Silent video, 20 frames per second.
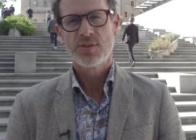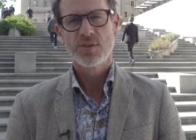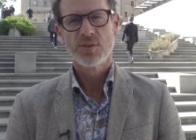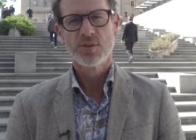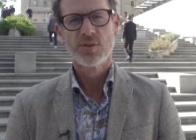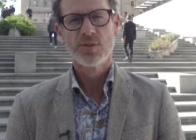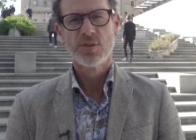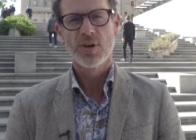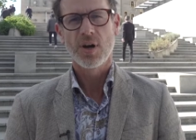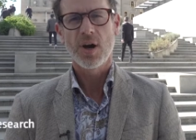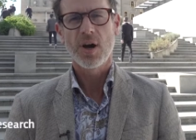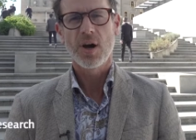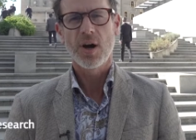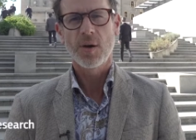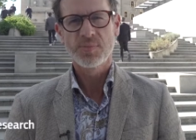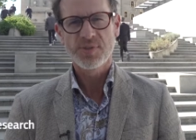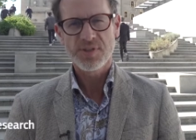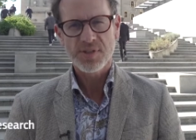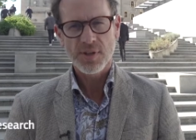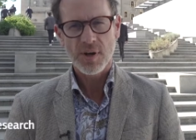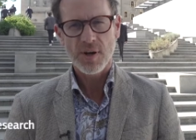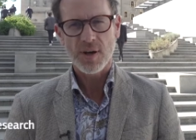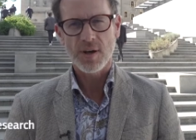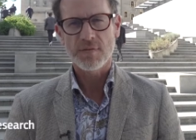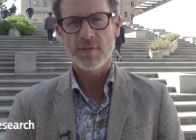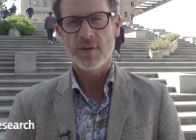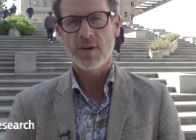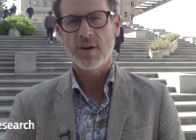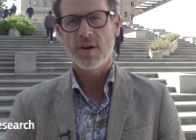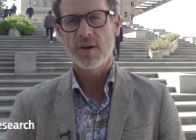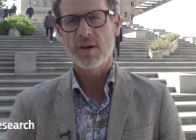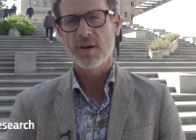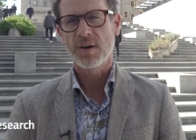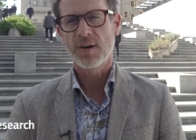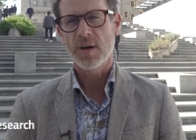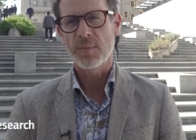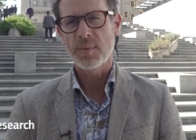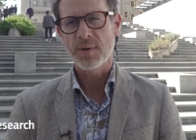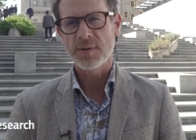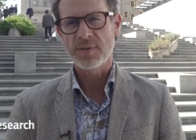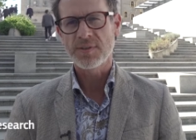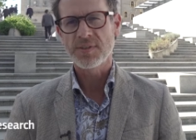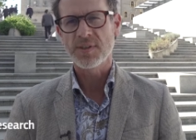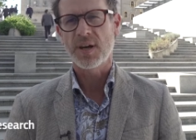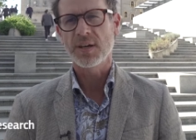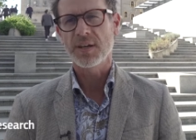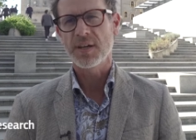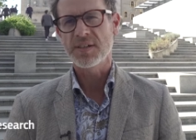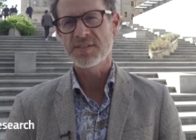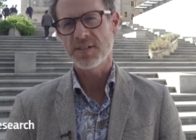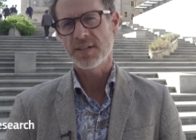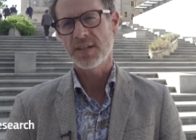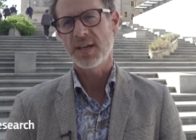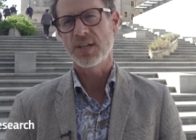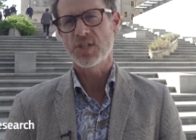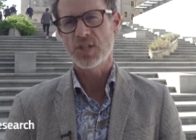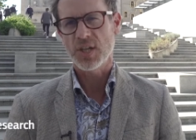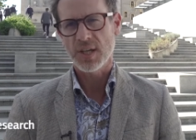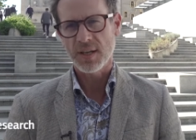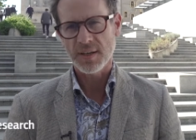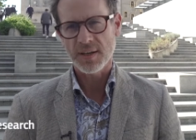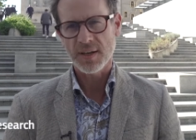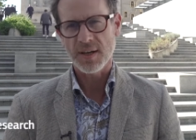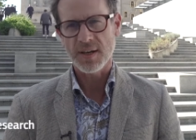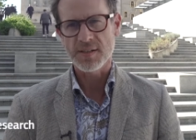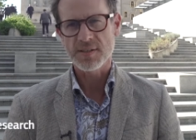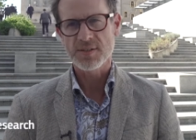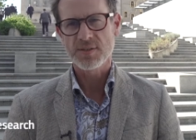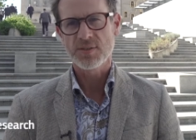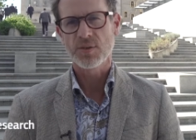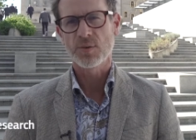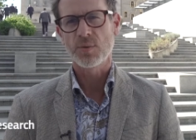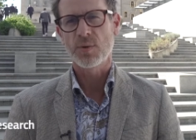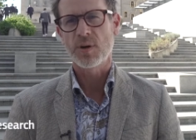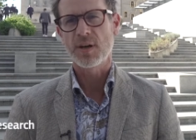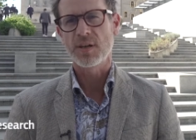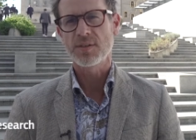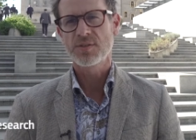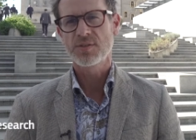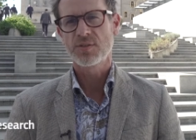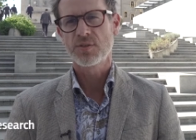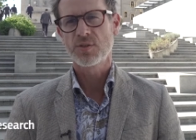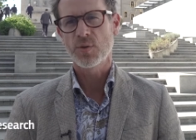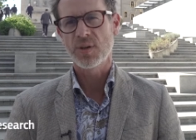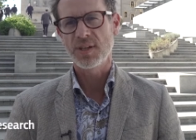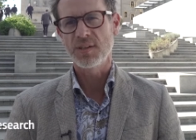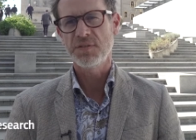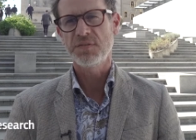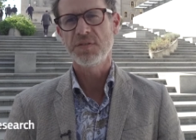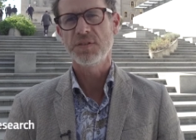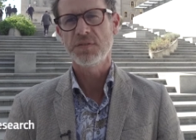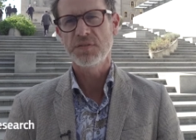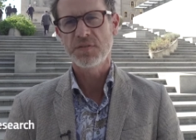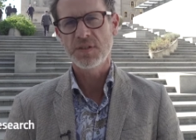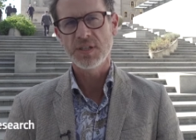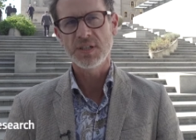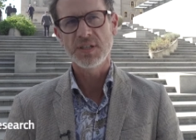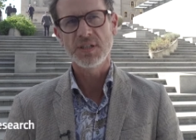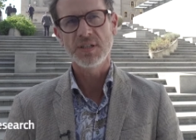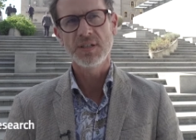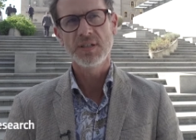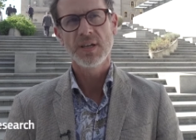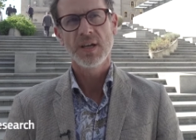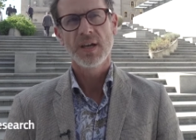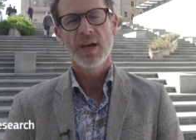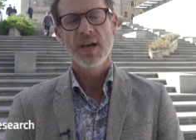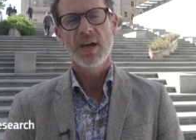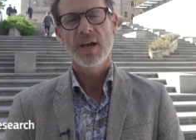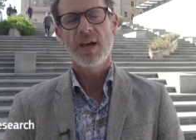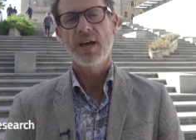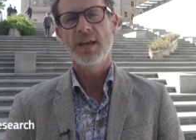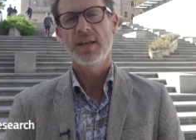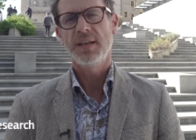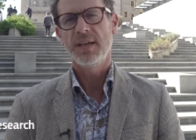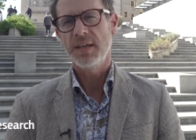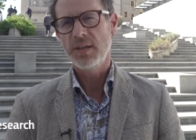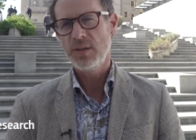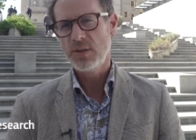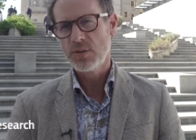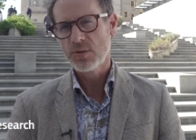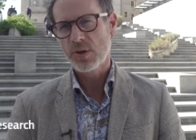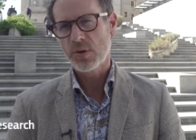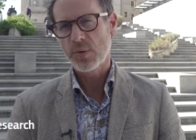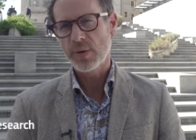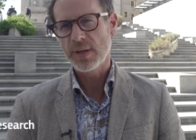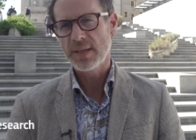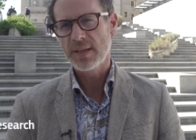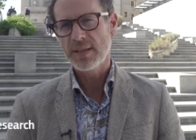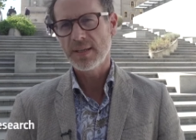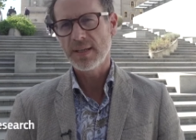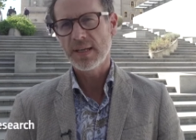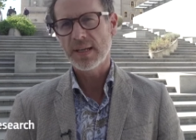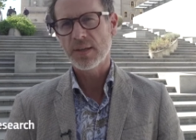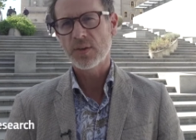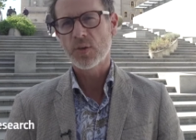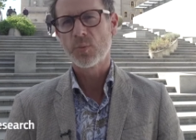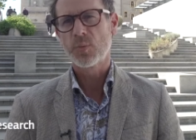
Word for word: to observe our common targets and agendas towards 2050. And the EU Green Deal at the